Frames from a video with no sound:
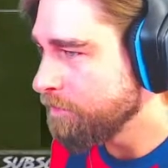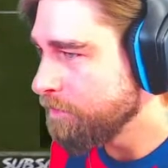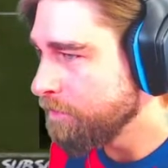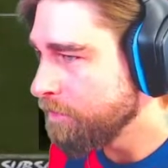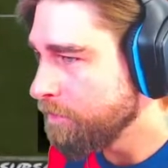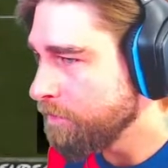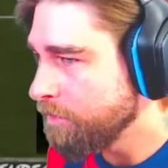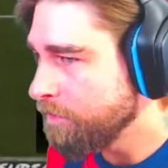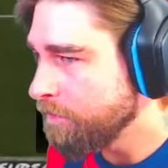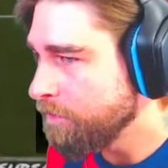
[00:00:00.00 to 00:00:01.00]

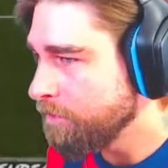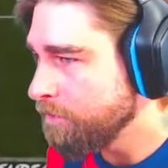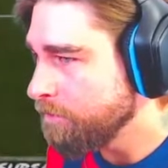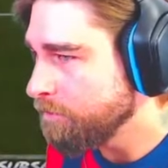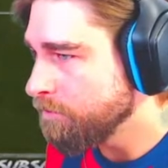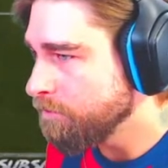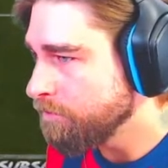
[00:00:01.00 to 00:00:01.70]
(no one is talking)